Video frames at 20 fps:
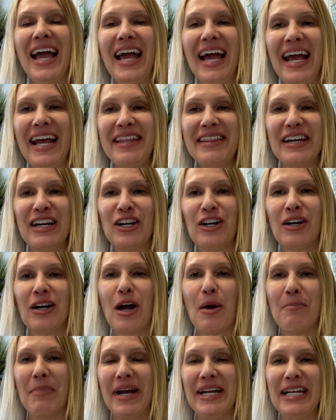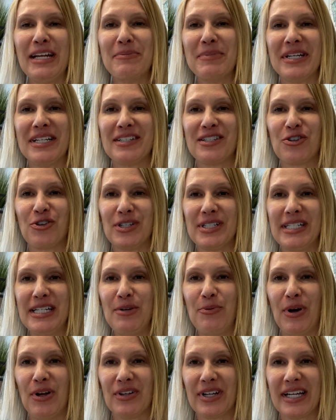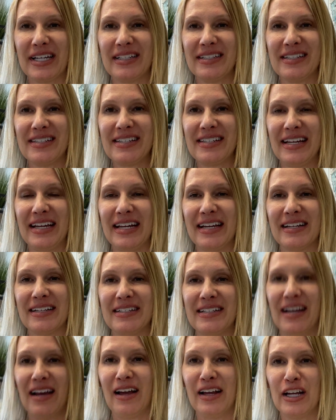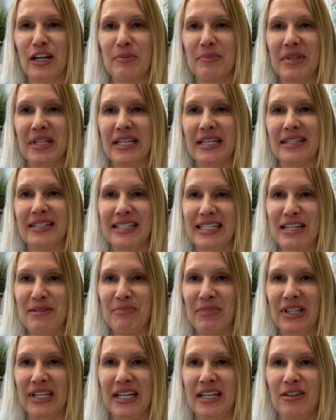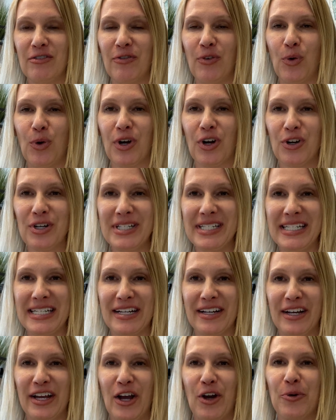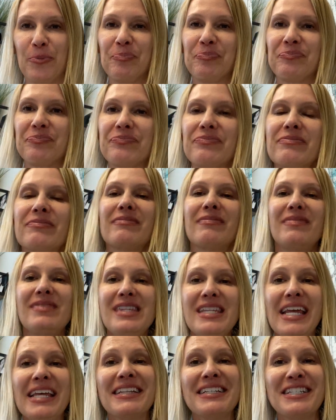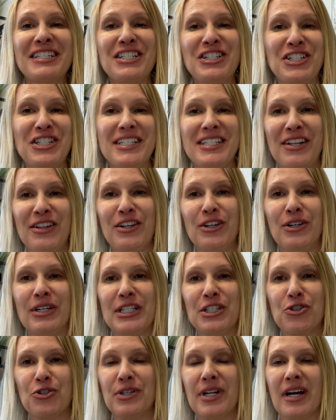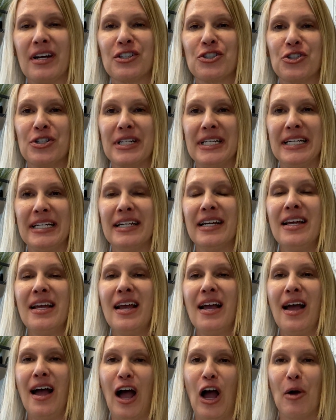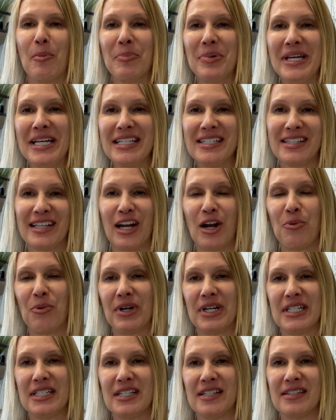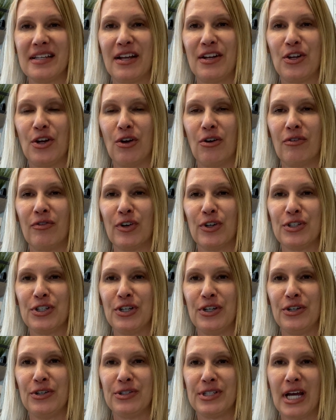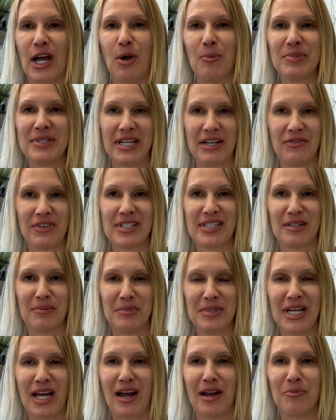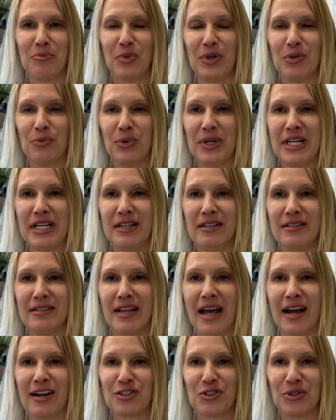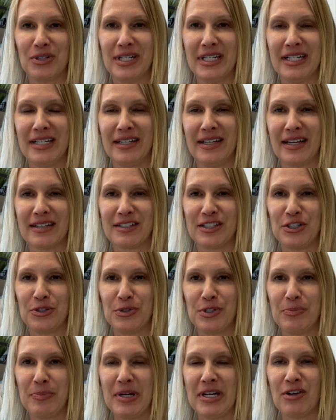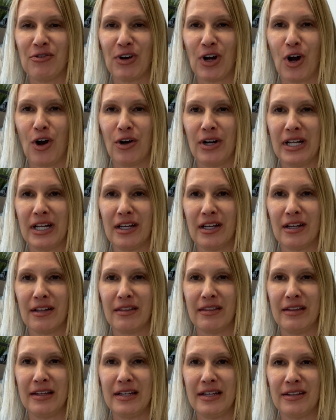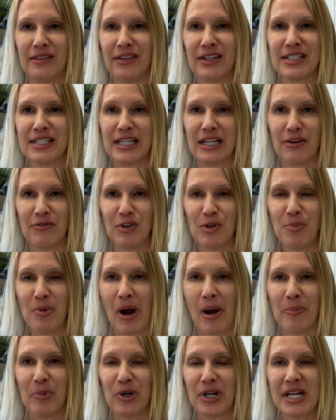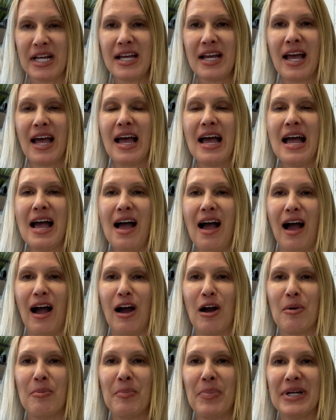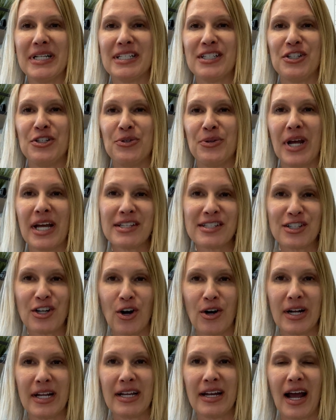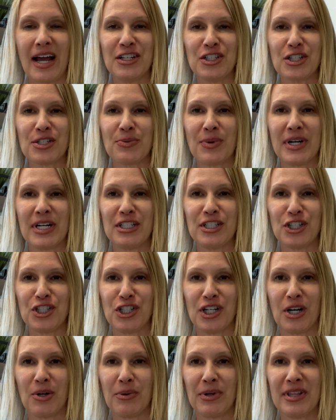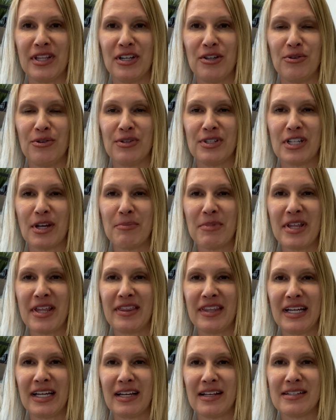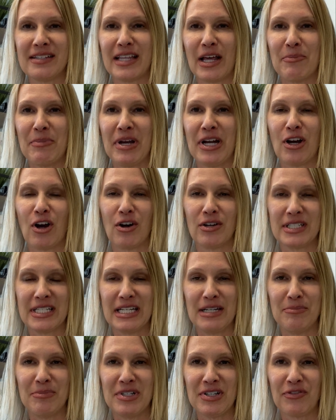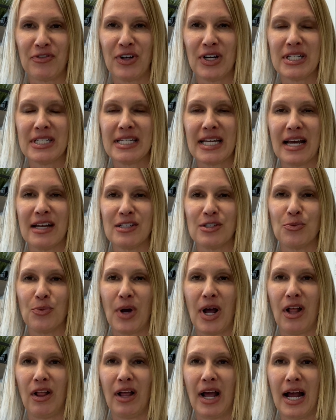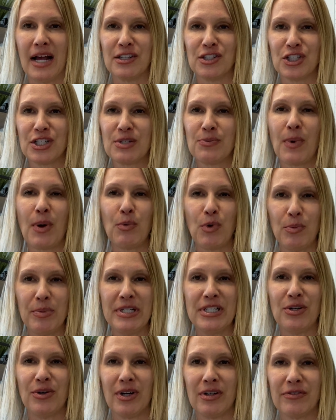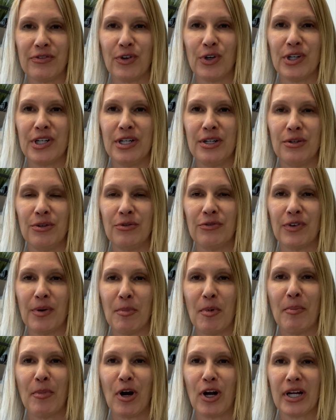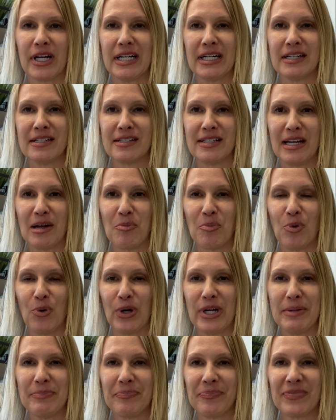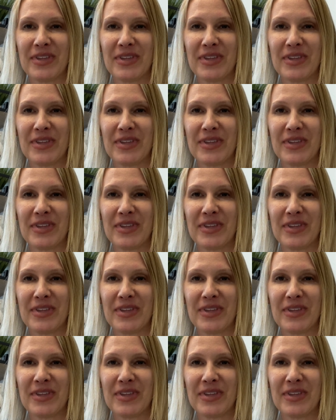Hey there, my name is Christy Wilkins, and I am the team lead for Christy & Co. And this is just a little introductory piece that I wanted to send over to you to help save us some time when we actually get to speak regarding the listing of your property. But to get started, I just wanted to share with you some of the things that make our team different, as well as just what we'll be doing for you from a marketing standpoint.